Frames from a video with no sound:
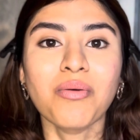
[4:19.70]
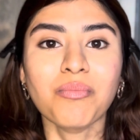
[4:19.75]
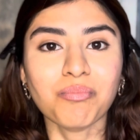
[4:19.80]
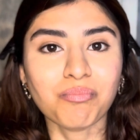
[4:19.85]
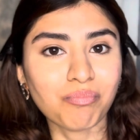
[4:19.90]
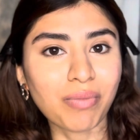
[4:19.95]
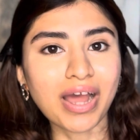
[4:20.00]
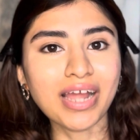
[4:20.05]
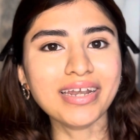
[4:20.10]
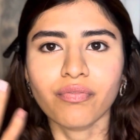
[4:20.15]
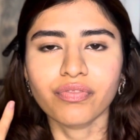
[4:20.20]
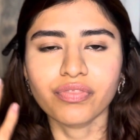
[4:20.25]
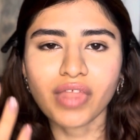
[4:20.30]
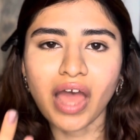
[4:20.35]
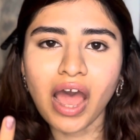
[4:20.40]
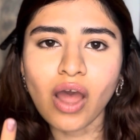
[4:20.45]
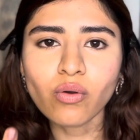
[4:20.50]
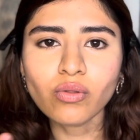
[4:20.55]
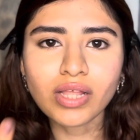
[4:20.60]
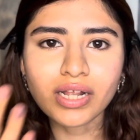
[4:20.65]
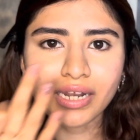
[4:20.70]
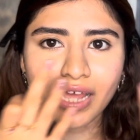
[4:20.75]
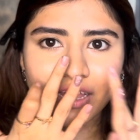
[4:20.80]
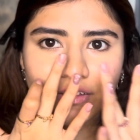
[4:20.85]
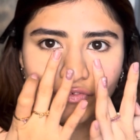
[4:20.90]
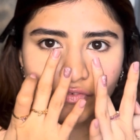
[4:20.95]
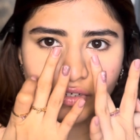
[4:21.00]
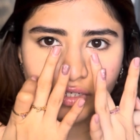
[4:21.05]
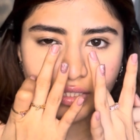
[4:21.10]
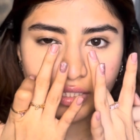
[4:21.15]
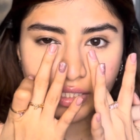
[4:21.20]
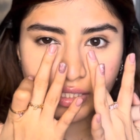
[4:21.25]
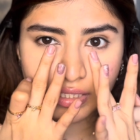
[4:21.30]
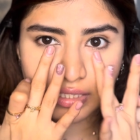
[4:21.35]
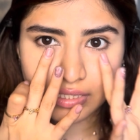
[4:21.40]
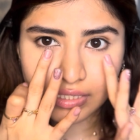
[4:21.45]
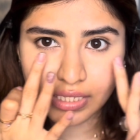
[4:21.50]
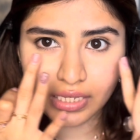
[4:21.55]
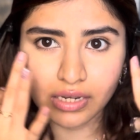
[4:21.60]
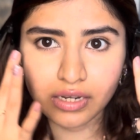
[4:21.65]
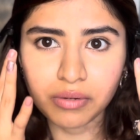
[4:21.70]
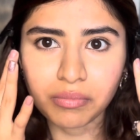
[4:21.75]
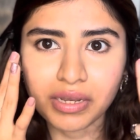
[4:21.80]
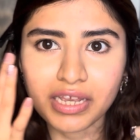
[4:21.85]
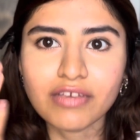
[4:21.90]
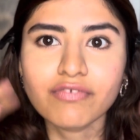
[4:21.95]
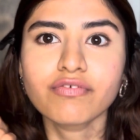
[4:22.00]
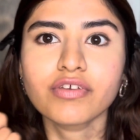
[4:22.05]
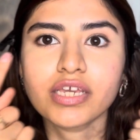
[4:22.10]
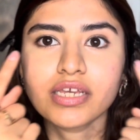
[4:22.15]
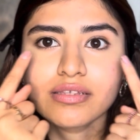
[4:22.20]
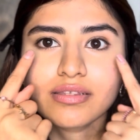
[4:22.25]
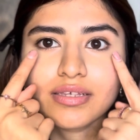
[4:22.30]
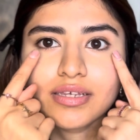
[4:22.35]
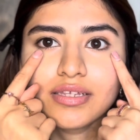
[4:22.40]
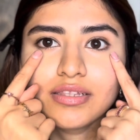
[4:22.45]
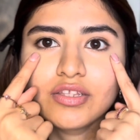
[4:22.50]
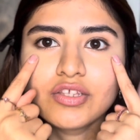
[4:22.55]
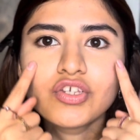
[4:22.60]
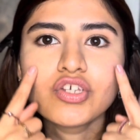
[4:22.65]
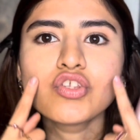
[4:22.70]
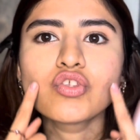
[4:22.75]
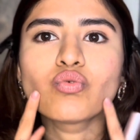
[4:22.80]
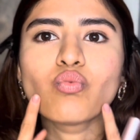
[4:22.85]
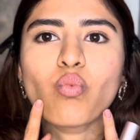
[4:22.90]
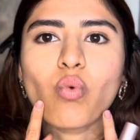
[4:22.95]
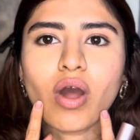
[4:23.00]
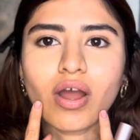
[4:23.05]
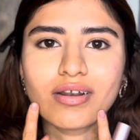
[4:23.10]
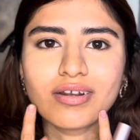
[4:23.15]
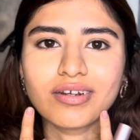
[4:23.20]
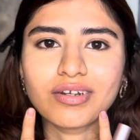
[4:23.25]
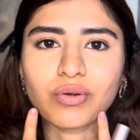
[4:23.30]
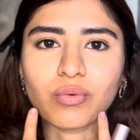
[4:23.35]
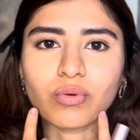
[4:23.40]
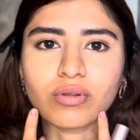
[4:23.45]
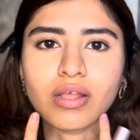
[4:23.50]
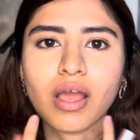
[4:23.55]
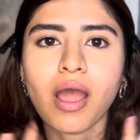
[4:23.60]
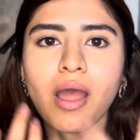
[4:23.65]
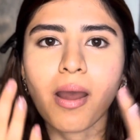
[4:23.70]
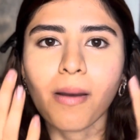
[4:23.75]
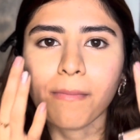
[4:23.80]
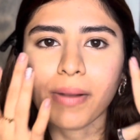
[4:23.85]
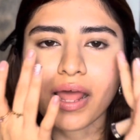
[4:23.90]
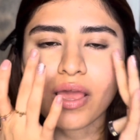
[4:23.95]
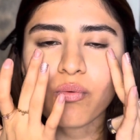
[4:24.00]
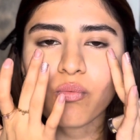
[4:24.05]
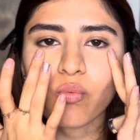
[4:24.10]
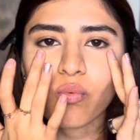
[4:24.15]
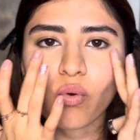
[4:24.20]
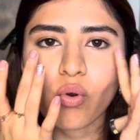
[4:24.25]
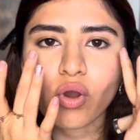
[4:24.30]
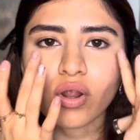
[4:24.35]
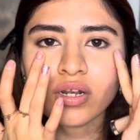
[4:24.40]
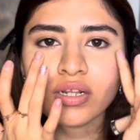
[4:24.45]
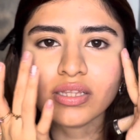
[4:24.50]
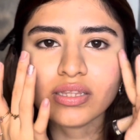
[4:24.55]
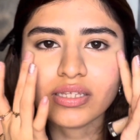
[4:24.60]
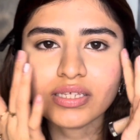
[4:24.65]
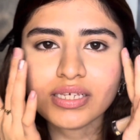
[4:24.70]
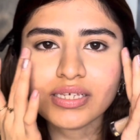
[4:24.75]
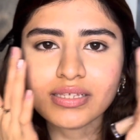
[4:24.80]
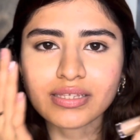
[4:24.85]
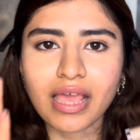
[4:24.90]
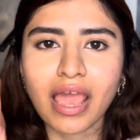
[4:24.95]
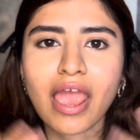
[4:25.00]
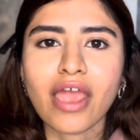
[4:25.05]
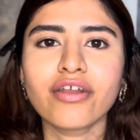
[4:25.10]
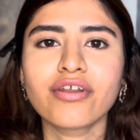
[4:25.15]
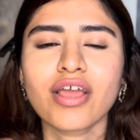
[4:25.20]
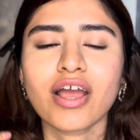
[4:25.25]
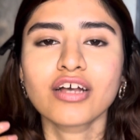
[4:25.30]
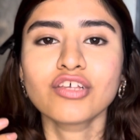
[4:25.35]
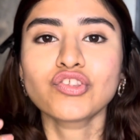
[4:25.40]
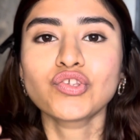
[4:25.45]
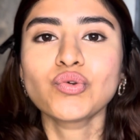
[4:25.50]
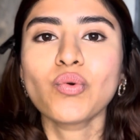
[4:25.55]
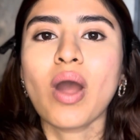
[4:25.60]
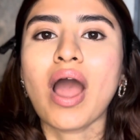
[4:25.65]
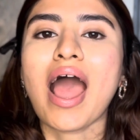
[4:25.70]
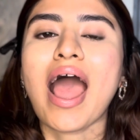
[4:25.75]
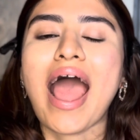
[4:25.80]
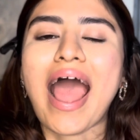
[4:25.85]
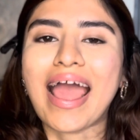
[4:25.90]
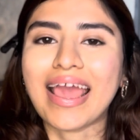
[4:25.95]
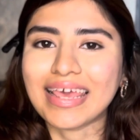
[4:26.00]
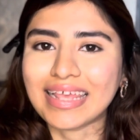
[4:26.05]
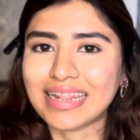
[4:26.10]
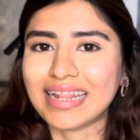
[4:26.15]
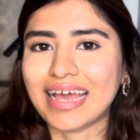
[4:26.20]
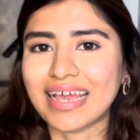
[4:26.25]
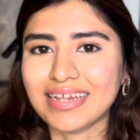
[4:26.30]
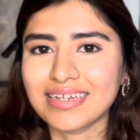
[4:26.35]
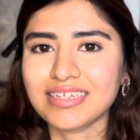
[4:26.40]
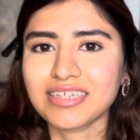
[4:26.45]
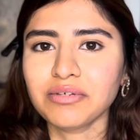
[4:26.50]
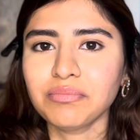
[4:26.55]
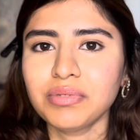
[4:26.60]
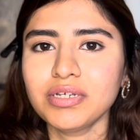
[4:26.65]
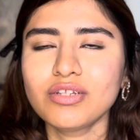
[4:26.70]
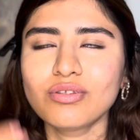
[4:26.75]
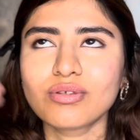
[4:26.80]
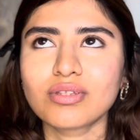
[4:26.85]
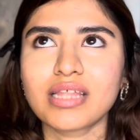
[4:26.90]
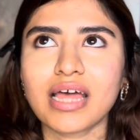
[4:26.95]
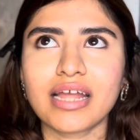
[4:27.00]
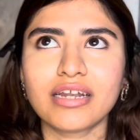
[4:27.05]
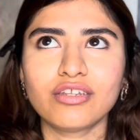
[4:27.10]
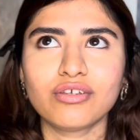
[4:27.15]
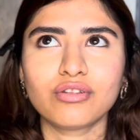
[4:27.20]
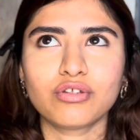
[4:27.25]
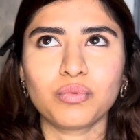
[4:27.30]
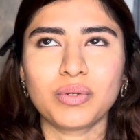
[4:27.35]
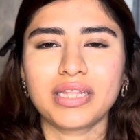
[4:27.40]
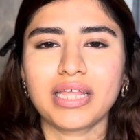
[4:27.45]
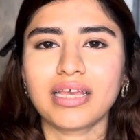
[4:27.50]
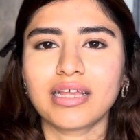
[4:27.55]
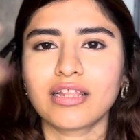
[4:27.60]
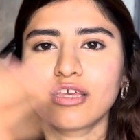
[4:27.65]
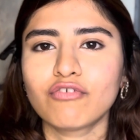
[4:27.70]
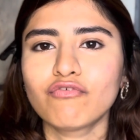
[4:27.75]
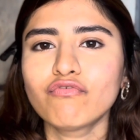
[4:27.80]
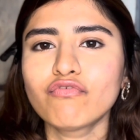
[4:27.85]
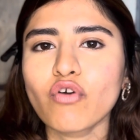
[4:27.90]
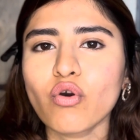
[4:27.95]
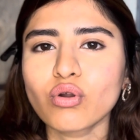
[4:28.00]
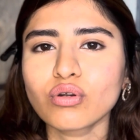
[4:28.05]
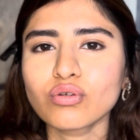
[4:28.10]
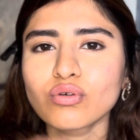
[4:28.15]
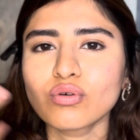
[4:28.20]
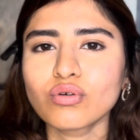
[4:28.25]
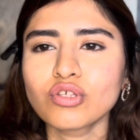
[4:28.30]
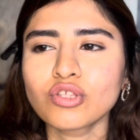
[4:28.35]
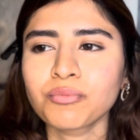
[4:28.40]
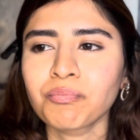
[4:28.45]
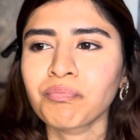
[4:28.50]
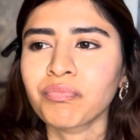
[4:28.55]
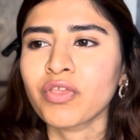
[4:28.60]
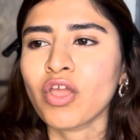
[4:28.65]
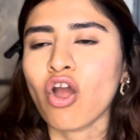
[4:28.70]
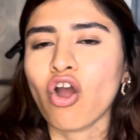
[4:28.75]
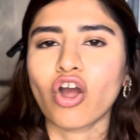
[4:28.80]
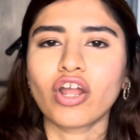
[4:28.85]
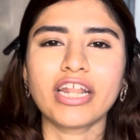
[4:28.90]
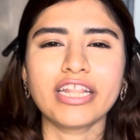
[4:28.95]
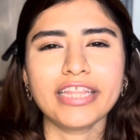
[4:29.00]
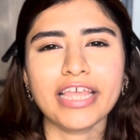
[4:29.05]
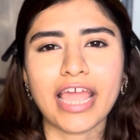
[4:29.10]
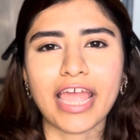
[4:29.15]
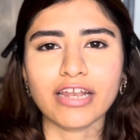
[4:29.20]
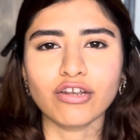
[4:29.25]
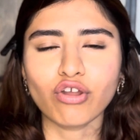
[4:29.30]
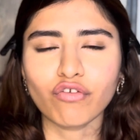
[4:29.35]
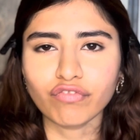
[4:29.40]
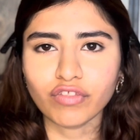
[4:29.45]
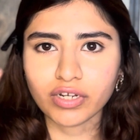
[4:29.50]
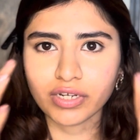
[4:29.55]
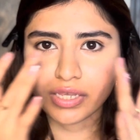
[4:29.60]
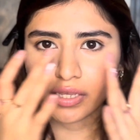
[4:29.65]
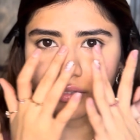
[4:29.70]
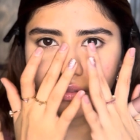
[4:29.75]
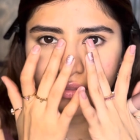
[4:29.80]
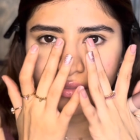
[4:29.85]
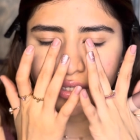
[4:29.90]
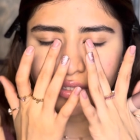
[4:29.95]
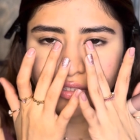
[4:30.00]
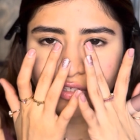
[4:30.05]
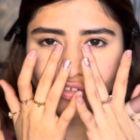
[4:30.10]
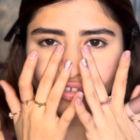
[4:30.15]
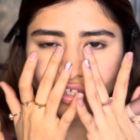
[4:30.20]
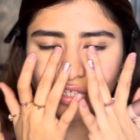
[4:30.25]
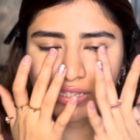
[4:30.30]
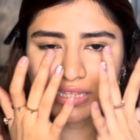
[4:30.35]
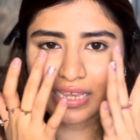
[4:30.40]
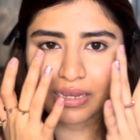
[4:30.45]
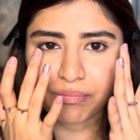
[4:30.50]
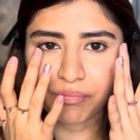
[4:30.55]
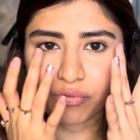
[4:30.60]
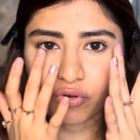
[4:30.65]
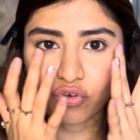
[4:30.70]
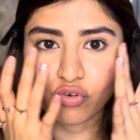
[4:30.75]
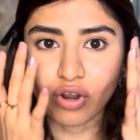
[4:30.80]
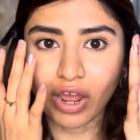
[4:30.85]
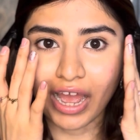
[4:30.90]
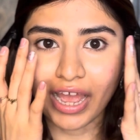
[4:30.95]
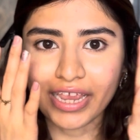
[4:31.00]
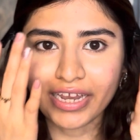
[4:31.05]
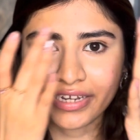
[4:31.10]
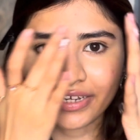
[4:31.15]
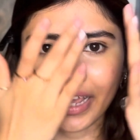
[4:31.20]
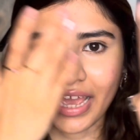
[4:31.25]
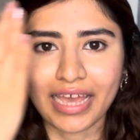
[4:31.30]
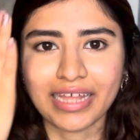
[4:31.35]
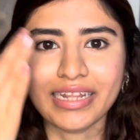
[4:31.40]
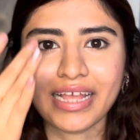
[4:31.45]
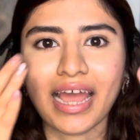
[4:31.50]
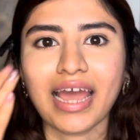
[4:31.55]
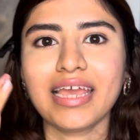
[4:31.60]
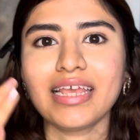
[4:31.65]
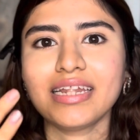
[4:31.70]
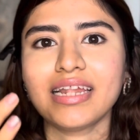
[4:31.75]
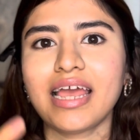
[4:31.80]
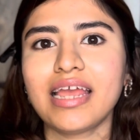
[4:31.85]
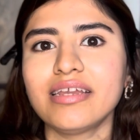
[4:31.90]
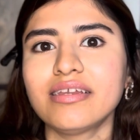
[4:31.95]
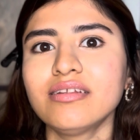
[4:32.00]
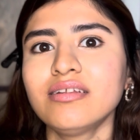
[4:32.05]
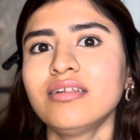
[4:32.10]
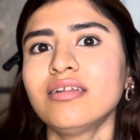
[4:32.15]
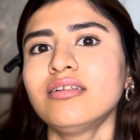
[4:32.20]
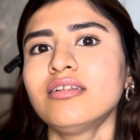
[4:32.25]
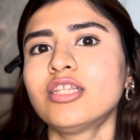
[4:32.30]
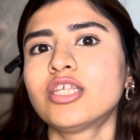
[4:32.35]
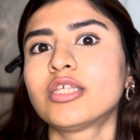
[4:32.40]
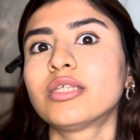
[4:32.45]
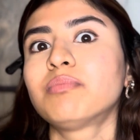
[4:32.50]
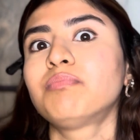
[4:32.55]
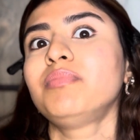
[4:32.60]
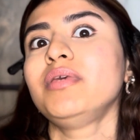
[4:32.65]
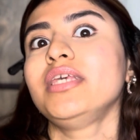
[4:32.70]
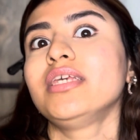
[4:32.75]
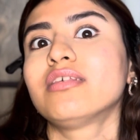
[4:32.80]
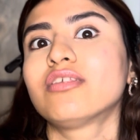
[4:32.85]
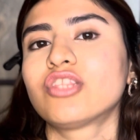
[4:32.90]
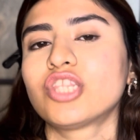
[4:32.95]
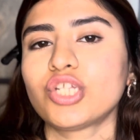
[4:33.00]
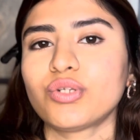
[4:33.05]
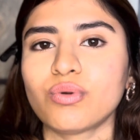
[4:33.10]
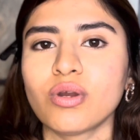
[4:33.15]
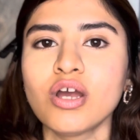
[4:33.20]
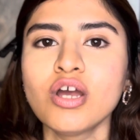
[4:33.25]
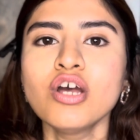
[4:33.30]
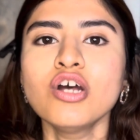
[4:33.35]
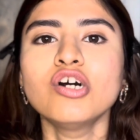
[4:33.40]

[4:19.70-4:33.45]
but now that I've concealed my face, it's just one tone, but I want these areas to highlight a bit so that when I click photos or at the end of the day, this is just like bright and highlighted and it speaks through.